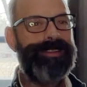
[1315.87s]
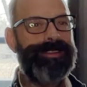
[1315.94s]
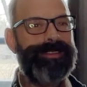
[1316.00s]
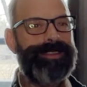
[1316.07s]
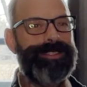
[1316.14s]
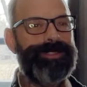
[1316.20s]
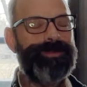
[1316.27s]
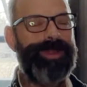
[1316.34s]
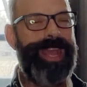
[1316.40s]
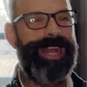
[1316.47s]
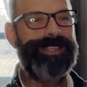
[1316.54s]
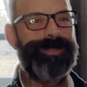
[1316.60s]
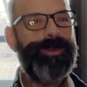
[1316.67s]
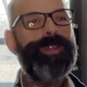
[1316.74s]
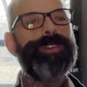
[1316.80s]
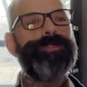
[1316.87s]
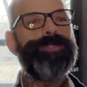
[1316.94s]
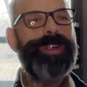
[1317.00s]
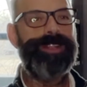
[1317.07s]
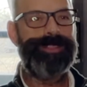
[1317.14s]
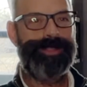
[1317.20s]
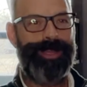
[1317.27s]
because we had some other
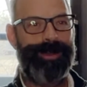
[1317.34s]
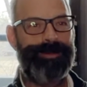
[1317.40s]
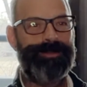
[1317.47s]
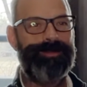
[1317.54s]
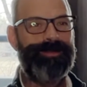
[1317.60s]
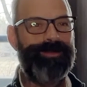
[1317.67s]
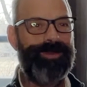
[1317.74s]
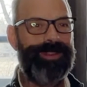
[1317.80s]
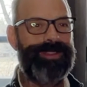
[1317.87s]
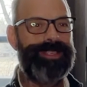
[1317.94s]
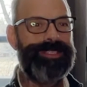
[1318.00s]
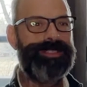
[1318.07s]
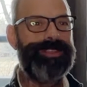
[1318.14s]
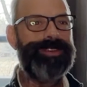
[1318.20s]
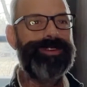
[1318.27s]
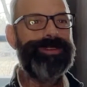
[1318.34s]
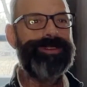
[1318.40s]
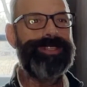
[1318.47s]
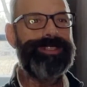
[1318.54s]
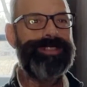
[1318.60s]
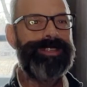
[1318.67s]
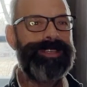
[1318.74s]
friends come with it too,
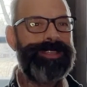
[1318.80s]
and